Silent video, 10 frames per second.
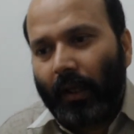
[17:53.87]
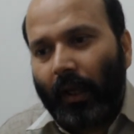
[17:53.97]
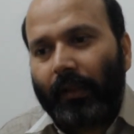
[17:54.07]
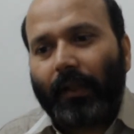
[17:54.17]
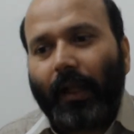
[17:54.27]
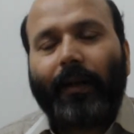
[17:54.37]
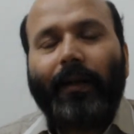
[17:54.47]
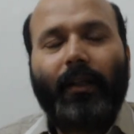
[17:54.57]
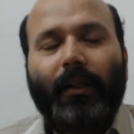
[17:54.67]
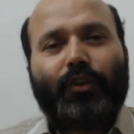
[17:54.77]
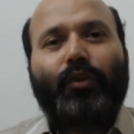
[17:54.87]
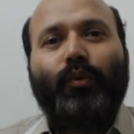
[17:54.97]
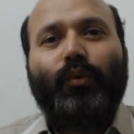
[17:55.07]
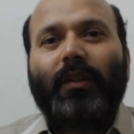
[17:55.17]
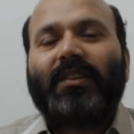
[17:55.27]
and that leads
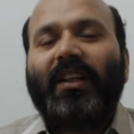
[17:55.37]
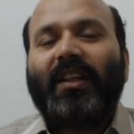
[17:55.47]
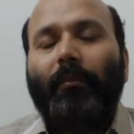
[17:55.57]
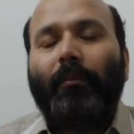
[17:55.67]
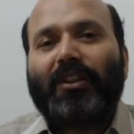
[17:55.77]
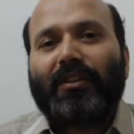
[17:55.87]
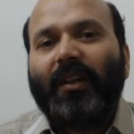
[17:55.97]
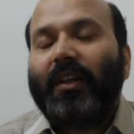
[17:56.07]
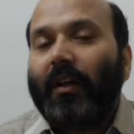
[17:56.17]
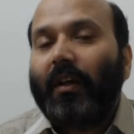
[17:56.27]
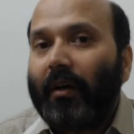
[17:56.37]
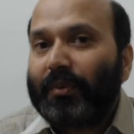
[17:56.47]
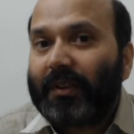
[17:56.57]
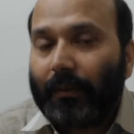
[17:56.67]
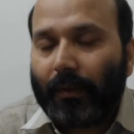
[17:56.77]
to establishment of
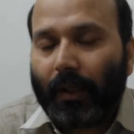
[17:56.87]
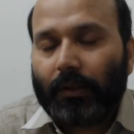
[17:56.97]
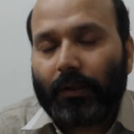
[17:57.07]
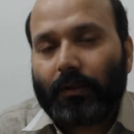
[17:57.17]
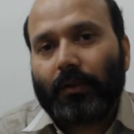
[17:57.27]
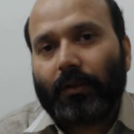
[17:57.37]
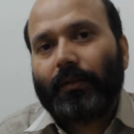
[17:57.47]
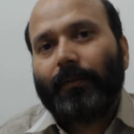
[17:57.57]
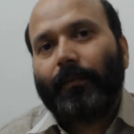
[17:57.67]
civilizations